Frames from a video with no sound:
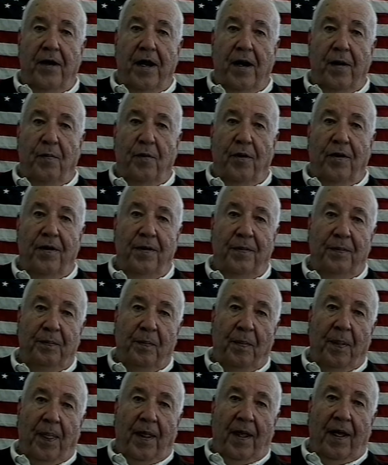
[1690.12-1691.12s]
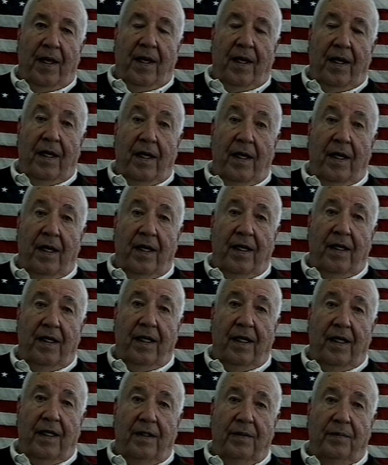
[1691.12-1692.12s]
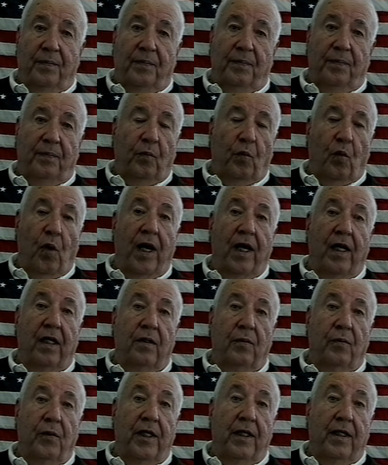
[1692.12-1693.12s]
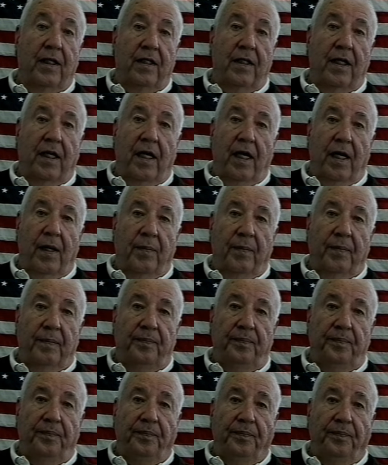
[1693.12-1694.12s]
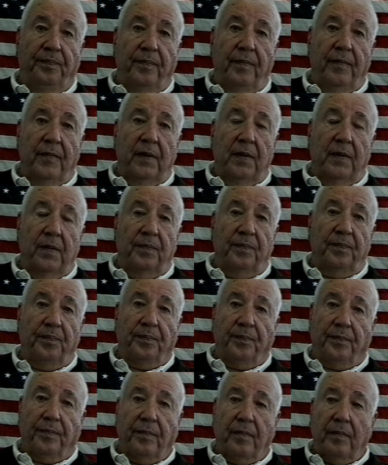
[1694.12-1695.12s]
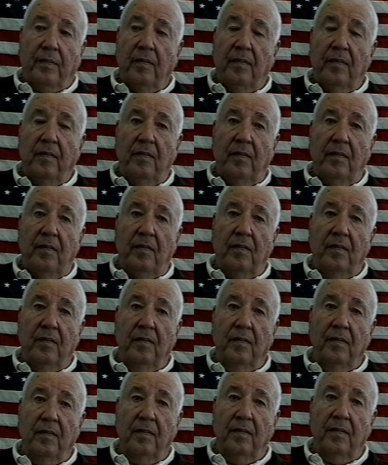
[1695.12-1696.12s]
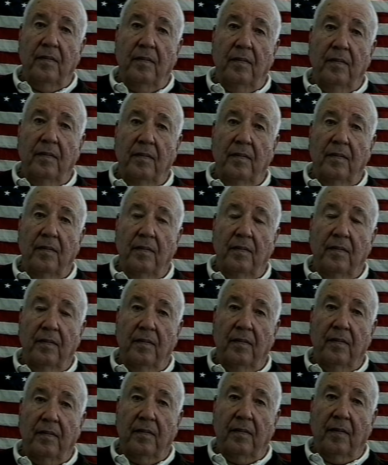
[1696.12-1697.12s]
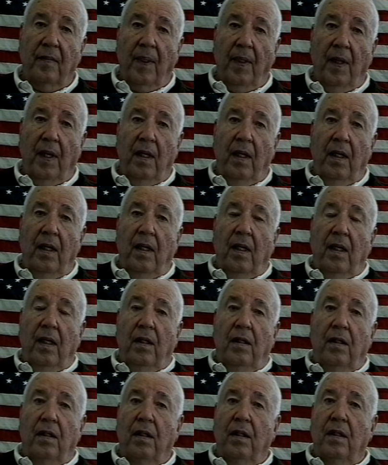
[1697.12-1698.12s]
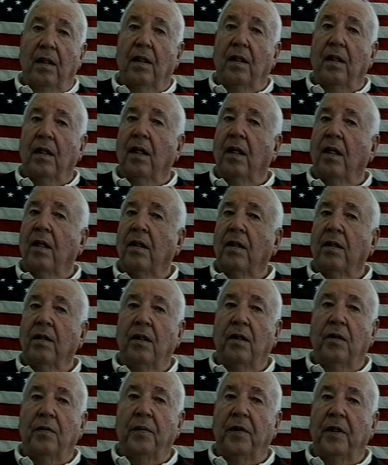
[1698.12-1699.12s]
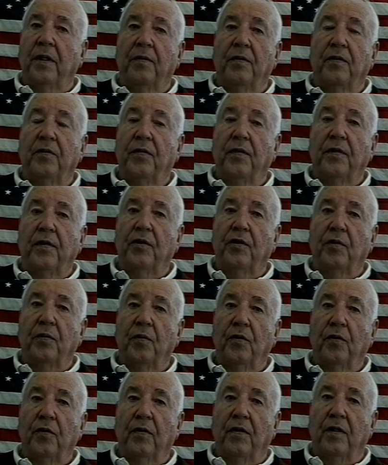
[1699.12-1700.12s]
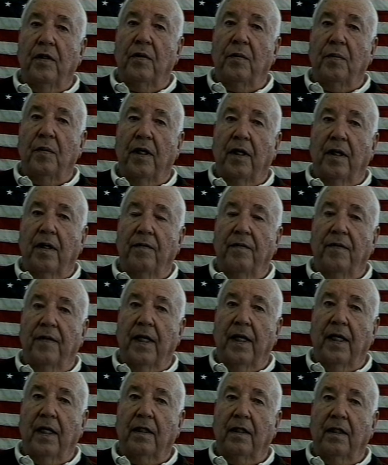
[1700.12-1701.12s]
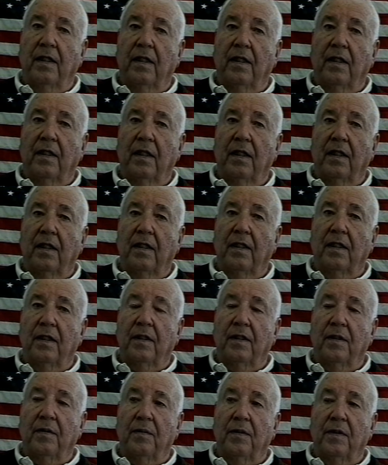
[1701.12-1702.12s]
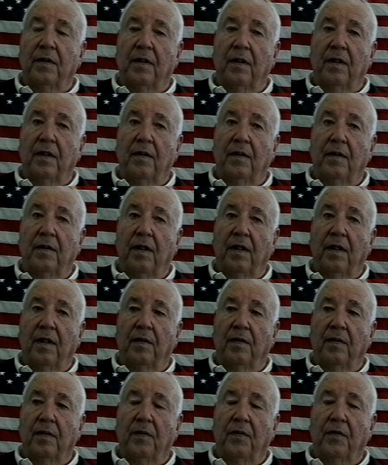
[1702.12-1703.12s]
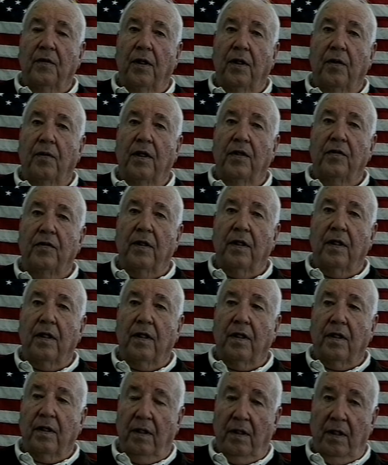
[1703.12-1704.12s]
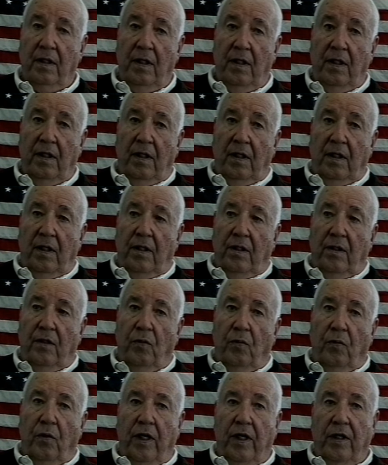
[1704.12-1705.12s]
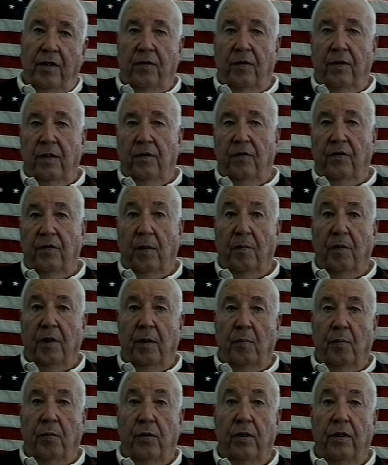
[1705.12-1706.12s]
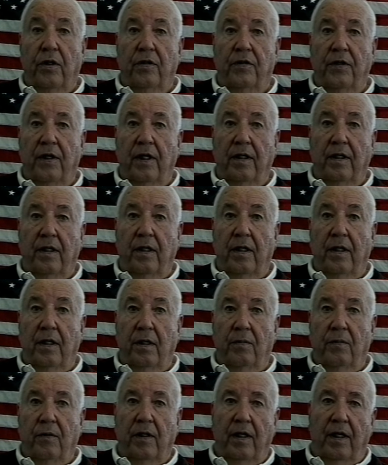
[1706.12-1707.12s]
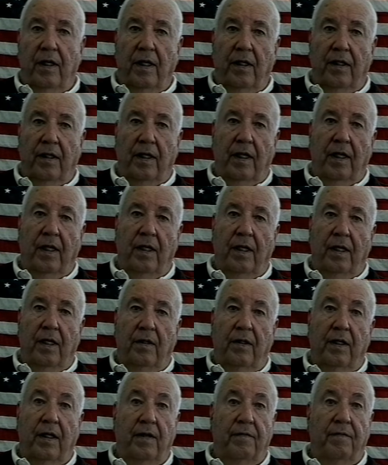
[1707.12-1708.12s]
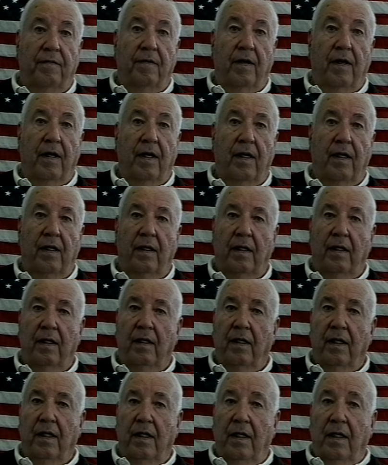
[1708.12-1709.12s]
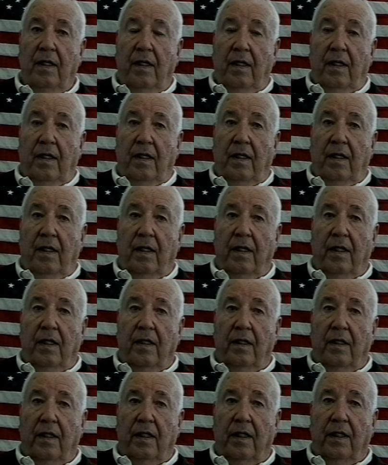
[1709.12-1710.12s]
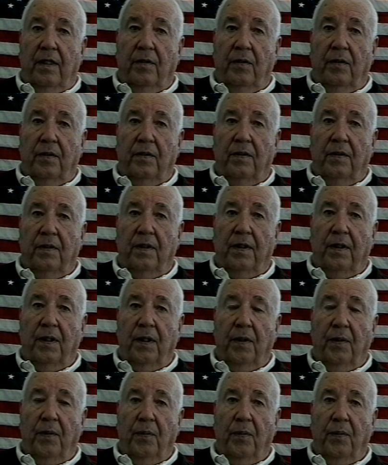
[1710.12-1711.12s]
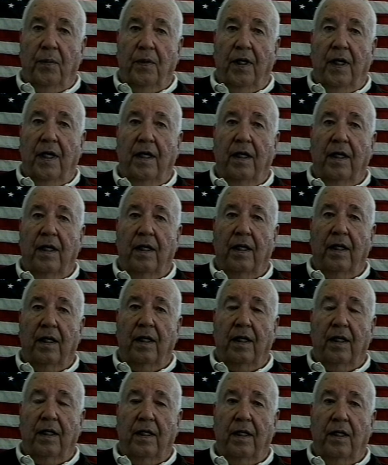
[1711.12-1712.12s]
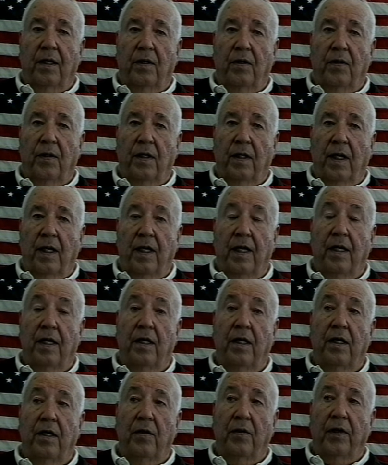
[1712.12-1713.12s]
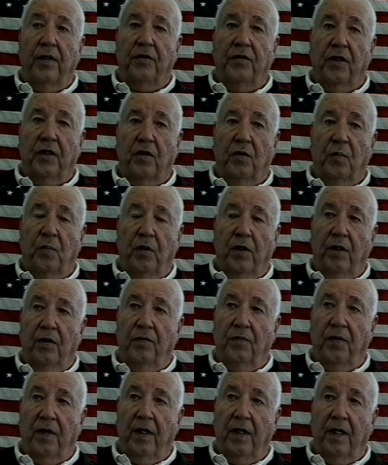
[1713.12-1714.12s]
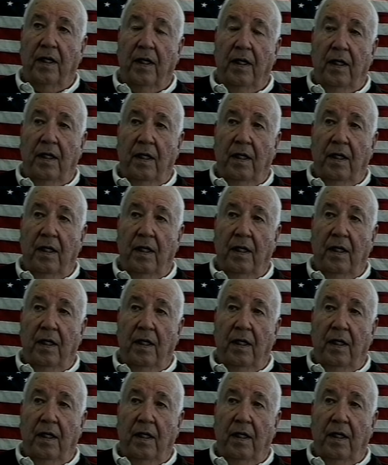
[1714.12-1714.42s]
and ever and uh, whiled away the time. Was the passage rough? Were there any big storms you went no, through? No, it was very smooth, as a matter of fact. Hmm. and, uh, it, would, they, it, was interesting to to watch uh, some of the birds out there. You wonder how they got out that far, hmm. and, and uh, we had a, an inter I had an interesting experience. Finally,